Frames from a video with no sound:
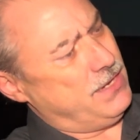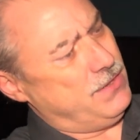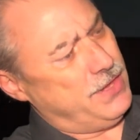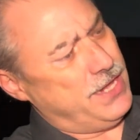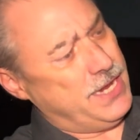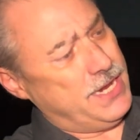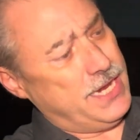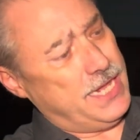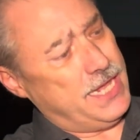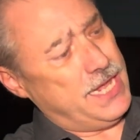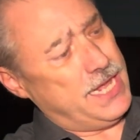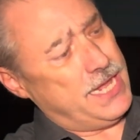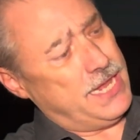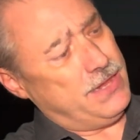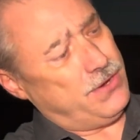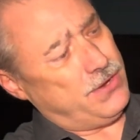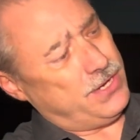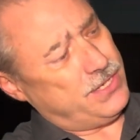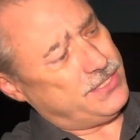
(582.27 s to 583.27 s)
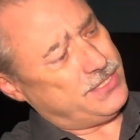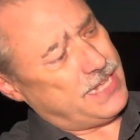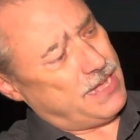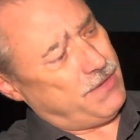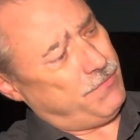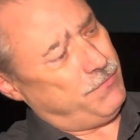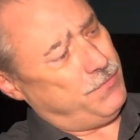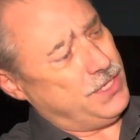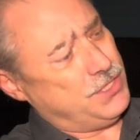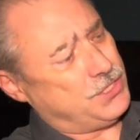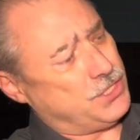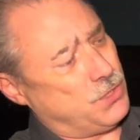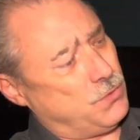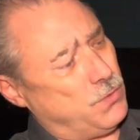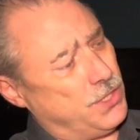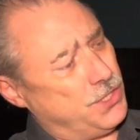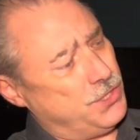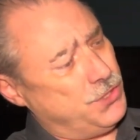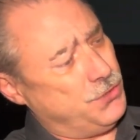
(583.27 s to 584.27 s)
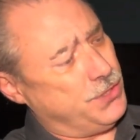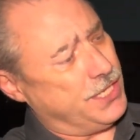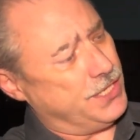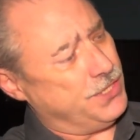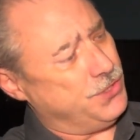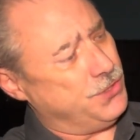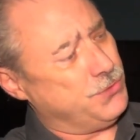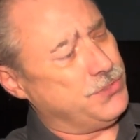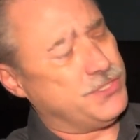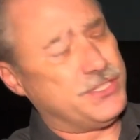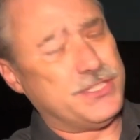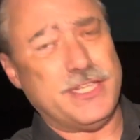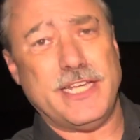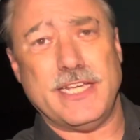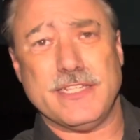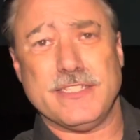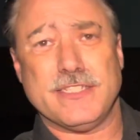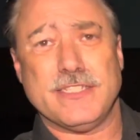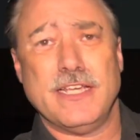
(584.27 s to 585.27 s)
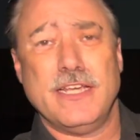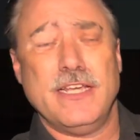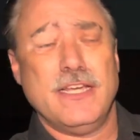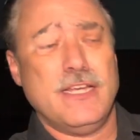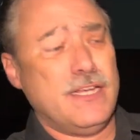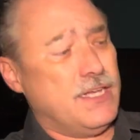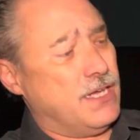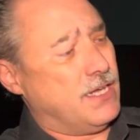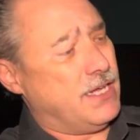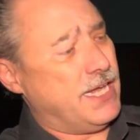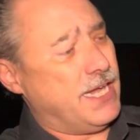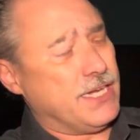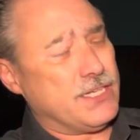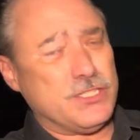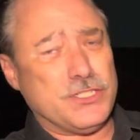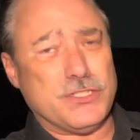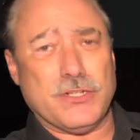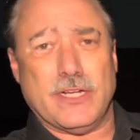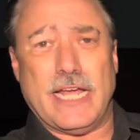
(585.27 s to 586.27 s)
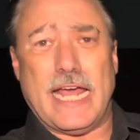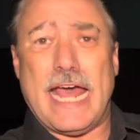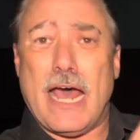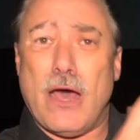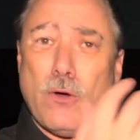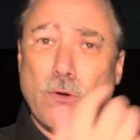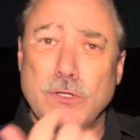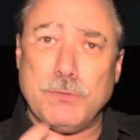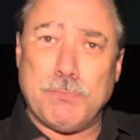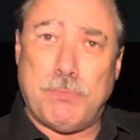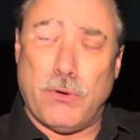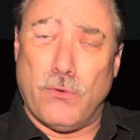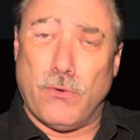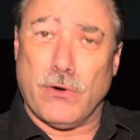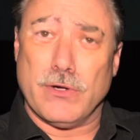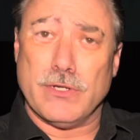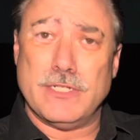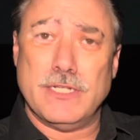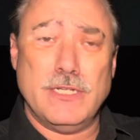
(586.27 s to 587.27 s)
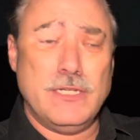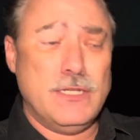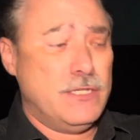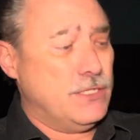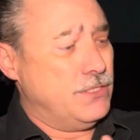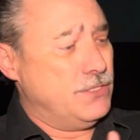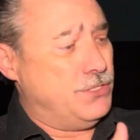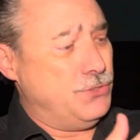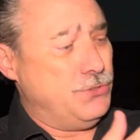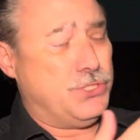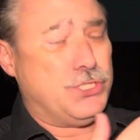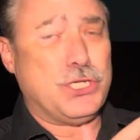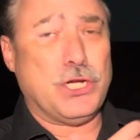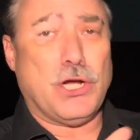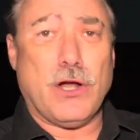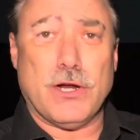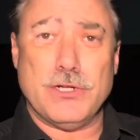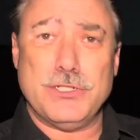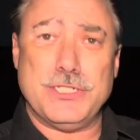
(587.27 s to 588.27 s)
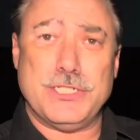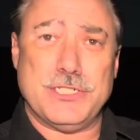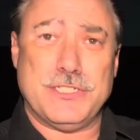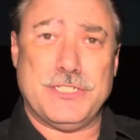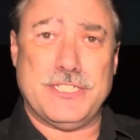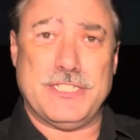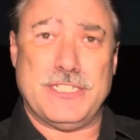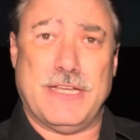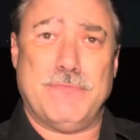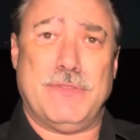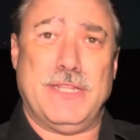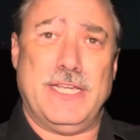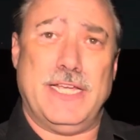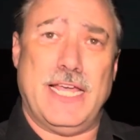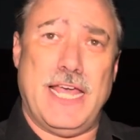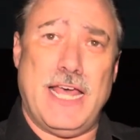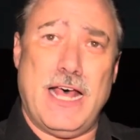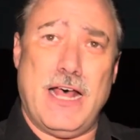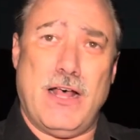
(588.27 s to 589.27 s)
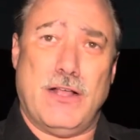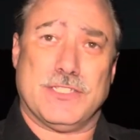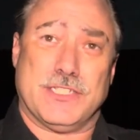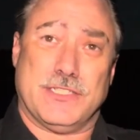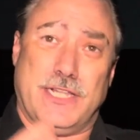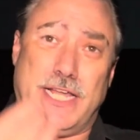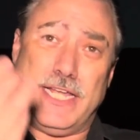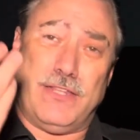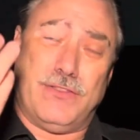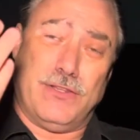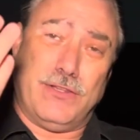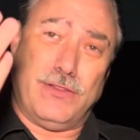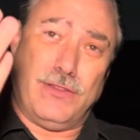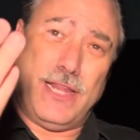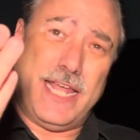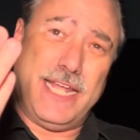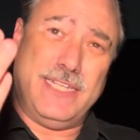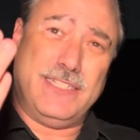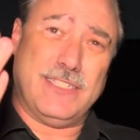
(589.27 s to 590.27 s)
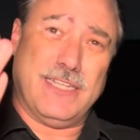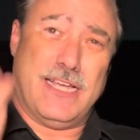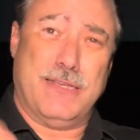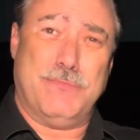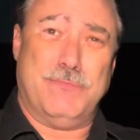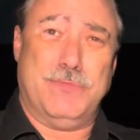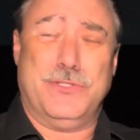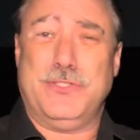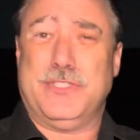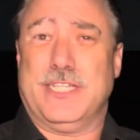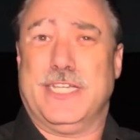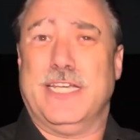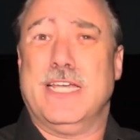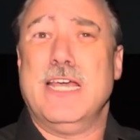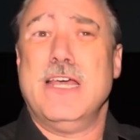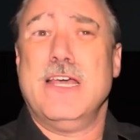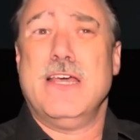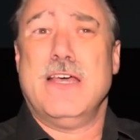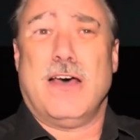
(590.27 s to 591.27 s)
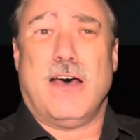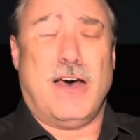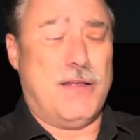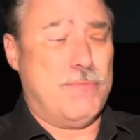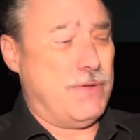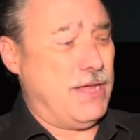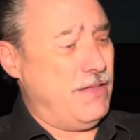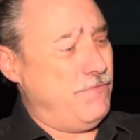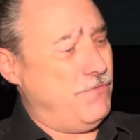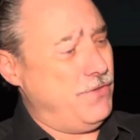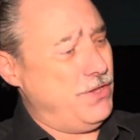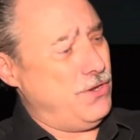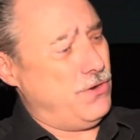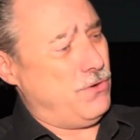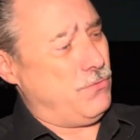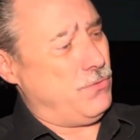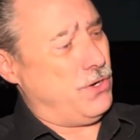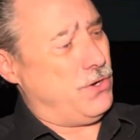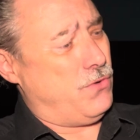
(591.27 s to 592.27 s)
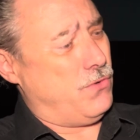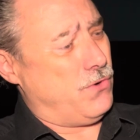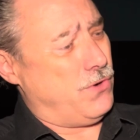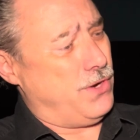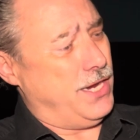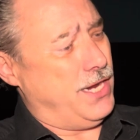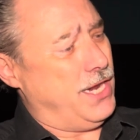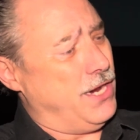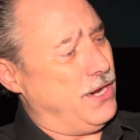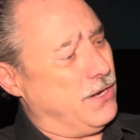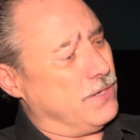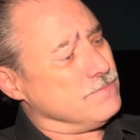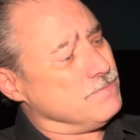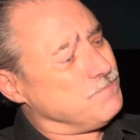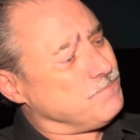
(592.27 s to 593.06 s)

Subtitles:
Then again, there is that feature where you can use this extra out port to charge something else, like the lights I'm using on my video recording here.